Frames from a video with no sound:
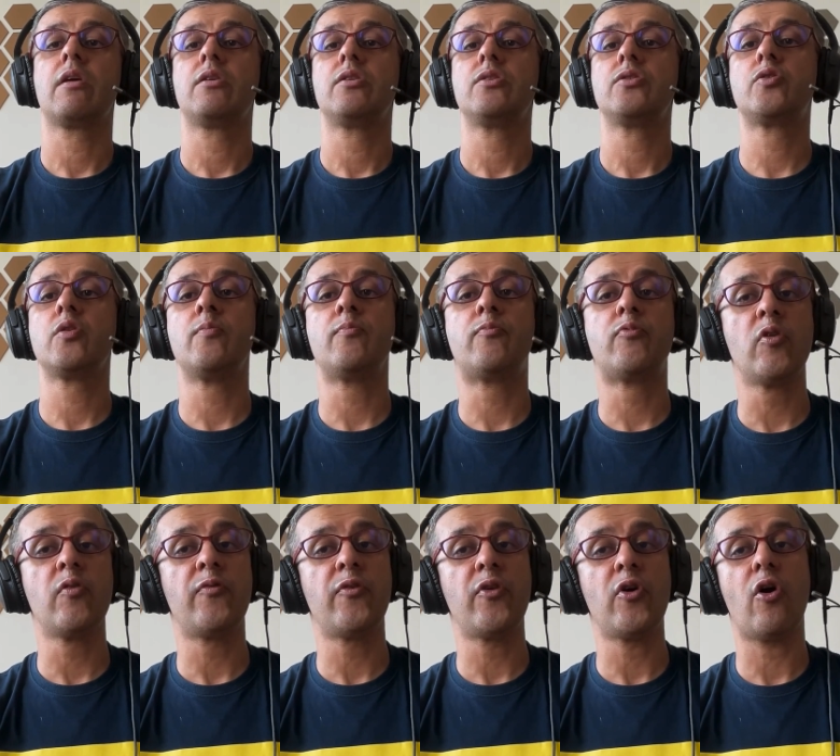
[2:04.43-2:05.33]
To
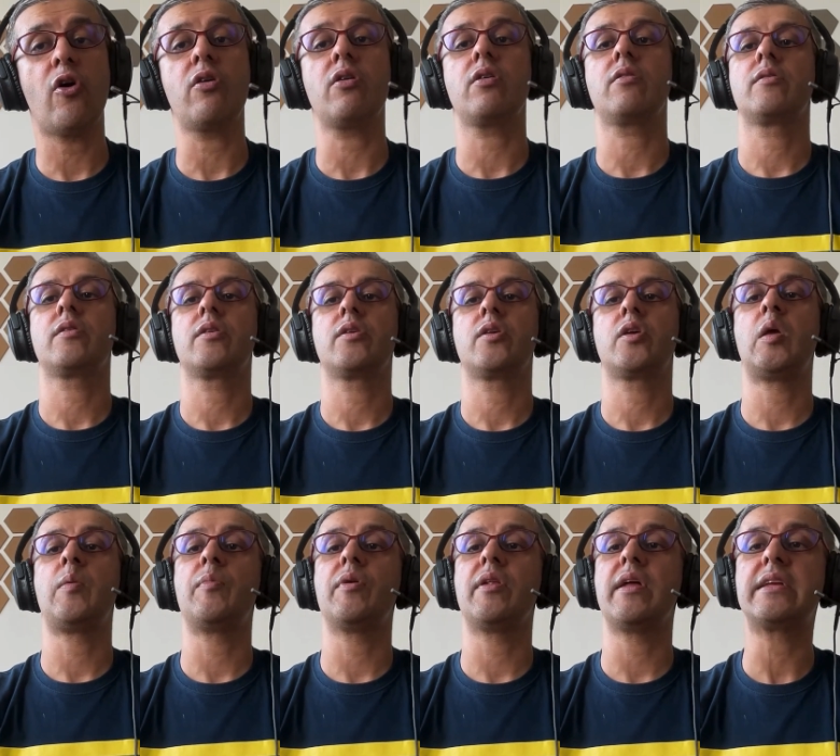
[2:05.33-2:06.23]
improve your
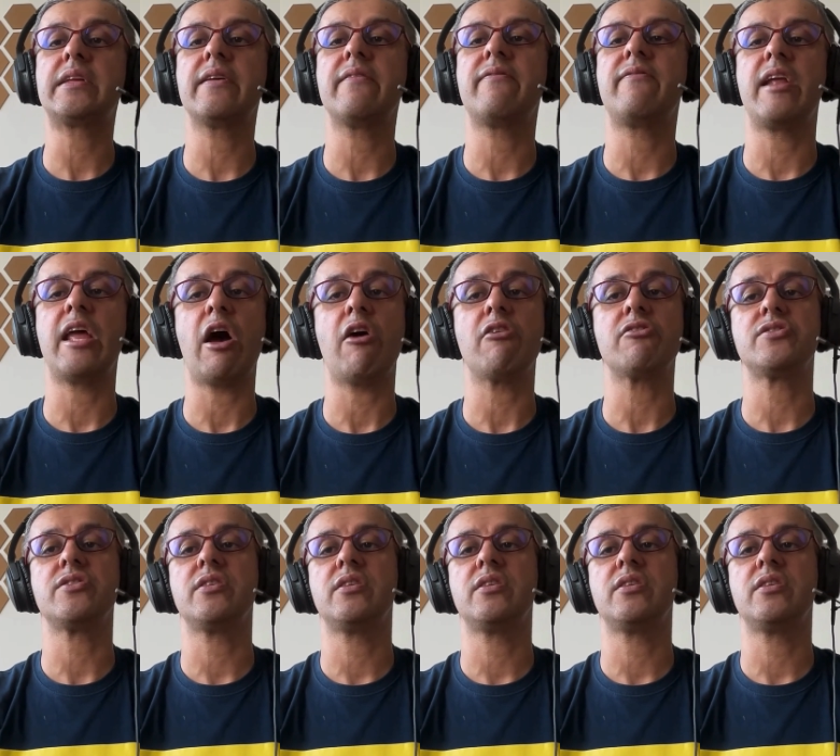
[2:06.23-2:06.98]
cumulative layout